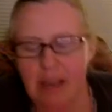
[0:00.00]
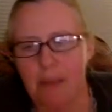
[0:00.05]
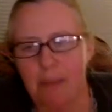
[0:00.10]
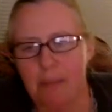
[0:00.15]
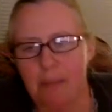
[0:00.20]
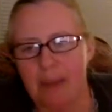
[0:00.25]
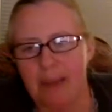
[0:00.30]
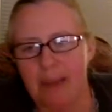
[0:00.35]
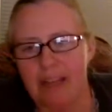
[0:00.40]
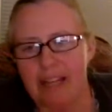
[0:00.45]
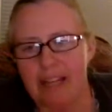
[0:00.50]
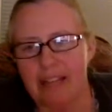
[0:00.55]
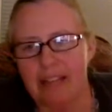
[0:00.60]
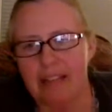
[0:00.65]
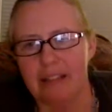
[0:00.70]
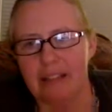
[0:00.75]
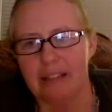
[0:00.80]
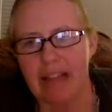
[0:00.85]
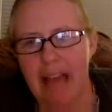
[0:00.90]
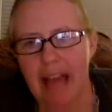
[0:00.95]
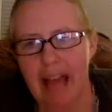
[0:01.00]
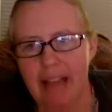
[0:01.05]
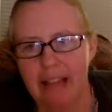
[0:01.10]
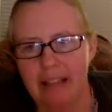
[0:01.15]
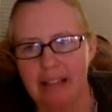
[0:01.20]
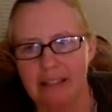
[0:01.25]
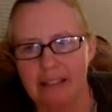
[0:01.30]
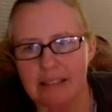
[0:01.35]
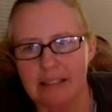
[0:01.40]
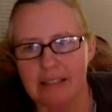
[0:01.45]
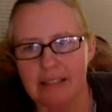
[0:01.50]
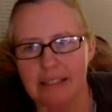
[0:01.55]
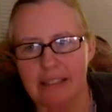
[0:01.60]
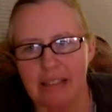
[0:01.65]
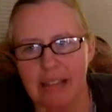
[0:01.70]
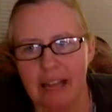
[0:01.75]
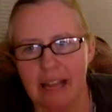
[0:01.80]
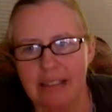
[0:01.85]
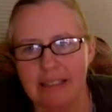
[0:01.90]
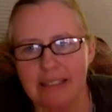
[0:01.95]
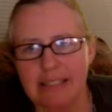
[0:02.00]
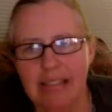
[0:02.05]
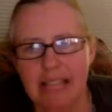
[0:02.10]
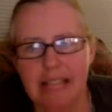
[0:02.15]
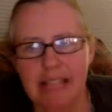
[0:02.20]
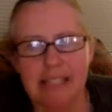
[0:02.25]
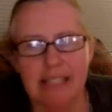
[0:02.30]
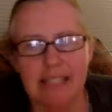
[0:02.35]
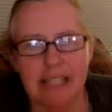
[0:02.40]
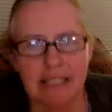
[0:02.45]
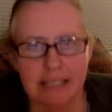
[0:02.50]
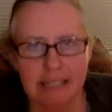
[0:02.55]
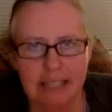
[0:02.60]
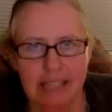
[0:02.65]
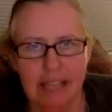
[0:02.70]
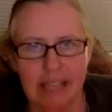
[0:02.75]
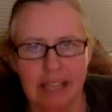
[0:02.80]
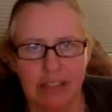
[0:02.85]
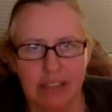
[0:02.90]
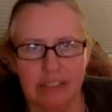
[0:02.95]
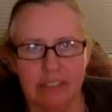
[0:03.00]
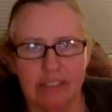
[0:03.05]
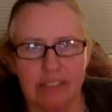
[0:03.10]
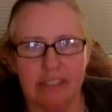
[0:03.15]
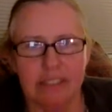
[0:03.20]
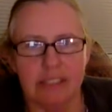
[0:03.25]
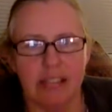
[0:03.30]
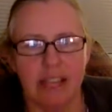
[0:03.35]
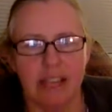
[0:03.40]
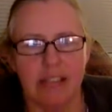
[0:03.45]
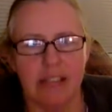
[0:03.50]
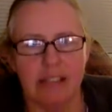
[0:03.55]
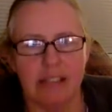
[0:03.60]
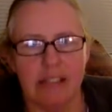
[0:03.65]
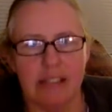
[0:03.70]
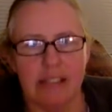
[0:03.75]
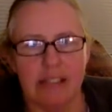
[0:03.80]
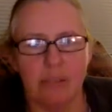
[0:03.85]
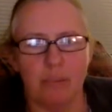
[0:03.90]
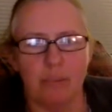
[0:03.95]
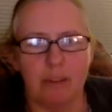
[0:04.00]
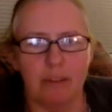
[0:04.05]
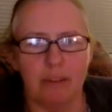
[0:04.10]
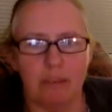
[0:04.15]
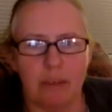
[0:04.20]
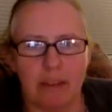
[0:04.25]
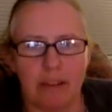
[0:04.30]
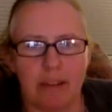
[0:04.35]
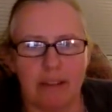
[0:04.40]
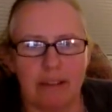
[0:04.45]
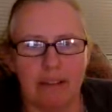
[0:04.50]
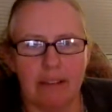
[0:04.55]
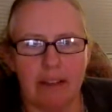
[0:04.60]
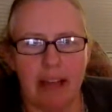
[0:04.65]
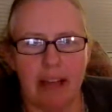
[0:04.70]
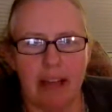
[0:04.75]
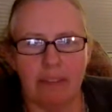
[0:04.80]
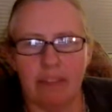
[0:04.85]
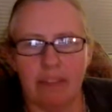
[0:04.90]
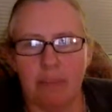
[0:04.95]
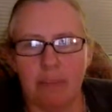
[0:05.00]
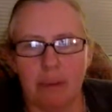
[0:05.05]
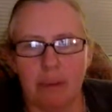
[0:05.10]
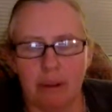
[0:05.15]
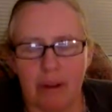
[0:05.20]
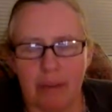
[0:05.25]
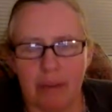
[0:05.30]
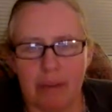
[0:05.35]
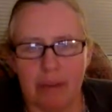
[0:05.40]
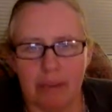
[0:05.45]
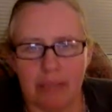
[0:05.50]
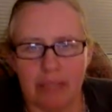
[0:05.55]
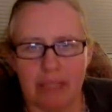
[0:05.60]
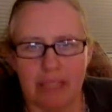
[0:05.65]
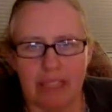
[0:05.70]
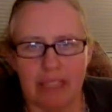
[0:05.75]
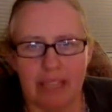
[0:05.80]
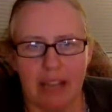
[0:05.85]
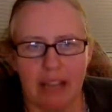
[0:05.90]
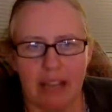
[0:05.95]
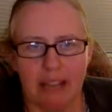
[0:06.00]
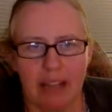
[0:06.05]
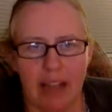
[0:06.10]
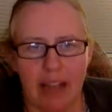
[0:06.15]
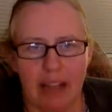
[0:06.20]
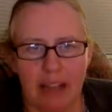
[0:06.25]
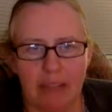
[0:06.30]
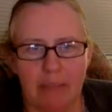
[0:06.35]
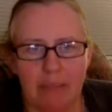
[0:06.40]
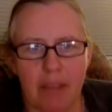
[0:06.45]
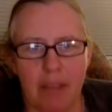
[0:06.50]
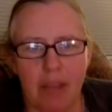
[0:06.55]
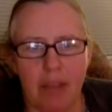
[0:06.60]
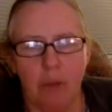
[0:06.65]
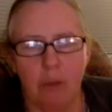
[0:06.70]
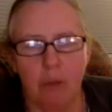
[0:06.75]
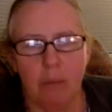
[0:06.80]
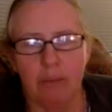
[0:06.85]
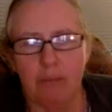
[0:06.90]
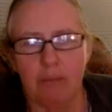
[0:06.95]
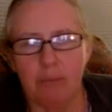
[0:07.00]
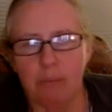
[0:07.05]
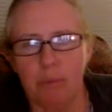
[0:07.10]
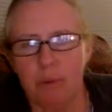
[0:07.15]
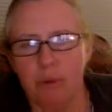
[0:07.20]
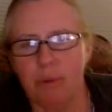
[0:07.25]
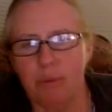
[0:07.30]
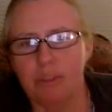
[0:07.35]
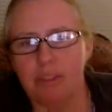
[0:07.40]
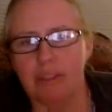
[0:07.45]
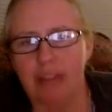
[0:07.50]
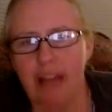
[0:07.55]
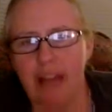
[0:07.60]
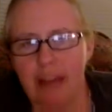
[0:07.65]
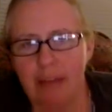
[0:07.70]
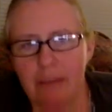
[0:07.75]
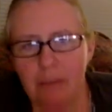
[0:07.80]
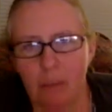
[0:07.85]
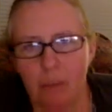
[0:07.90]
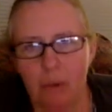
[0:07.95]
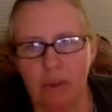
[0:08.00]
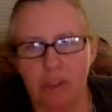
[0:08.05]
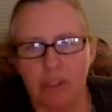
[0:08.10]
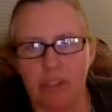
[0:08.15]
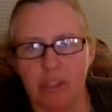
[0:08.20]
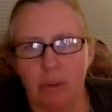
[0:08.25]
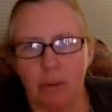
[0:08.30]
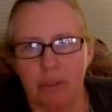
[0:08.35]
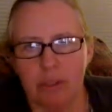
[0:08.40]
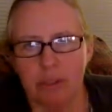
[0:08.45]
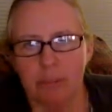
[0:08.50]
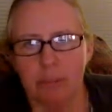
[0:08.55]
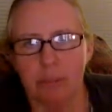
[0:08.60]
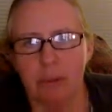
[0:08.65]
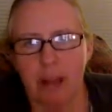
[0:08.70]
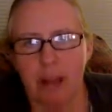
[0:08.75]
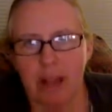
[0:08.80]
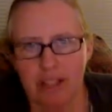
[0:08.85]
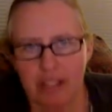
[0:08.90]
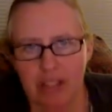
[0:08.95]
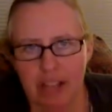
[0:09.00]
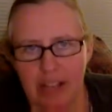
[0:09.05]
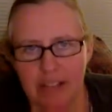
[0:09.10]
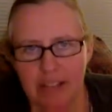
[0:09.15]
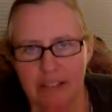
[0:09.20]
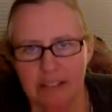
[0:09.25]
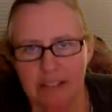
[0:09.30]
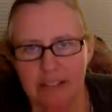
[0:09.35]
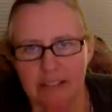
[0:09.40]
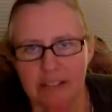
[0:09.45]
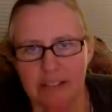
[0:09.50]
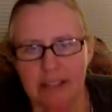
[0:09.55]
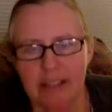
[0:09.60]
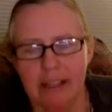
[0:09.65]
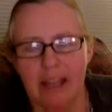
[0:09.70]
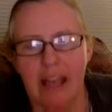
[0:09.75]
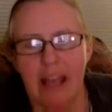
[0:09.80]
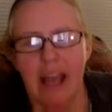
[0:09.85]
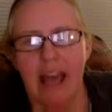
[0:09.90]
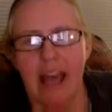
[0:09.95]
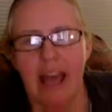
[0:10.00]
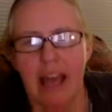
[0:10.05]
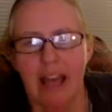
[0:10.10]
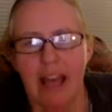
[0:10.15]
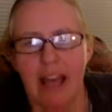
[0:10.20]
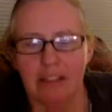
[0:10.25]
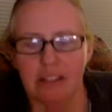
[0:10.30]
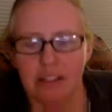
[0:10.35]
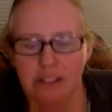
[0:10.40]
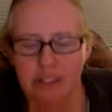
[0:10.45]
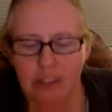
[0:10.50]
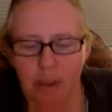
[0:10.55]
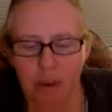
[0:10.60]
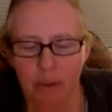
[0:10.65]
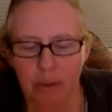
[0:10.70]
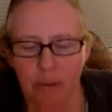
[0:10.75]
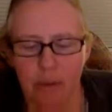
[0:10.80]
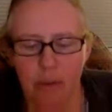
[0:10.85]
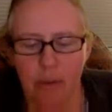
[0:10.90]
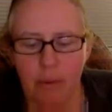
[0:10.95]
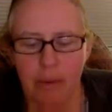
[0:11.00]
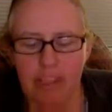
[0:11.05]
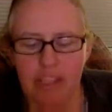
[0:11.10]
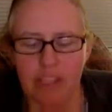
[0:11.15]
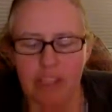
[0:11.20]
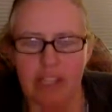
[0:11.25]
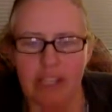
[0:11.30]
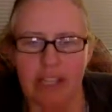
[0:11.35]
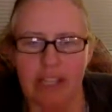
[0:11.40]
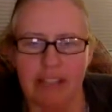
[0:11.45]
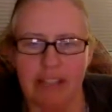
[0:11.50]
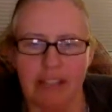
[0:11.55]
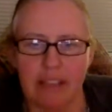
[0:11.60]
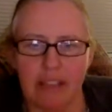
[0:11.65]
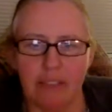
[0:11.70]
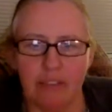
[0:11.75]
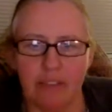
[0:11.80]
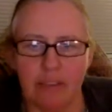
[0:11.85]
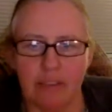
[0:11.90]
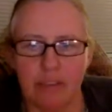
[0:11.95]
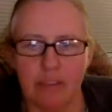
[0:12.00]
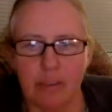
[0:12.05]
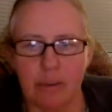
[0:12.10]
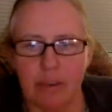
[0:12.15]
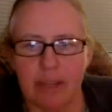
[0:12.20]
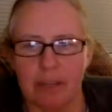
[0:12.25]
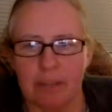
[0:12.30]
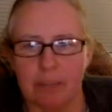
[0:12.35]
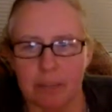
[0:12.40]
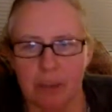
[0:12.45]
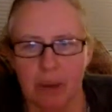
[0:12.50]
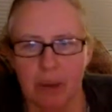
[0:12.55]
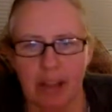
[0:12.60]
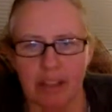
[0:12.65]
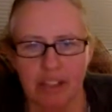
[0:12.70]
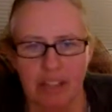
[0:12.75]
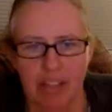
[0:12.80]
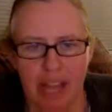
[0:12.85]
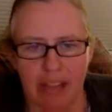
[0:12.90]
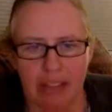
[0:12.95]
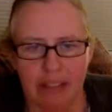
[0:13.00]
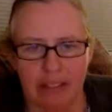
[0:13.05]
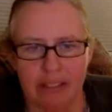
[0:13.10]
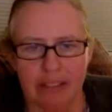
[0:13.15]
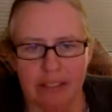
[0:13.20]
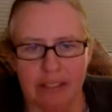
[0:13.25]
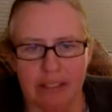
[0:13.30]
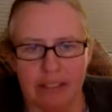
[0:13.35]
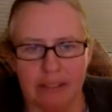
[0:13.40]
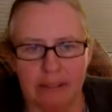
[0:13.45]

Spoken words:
But in the last, I'd say 6 years, since we've been having the program completely online, we've moved a lot more towards projects. And so the question is, if you're doing a project,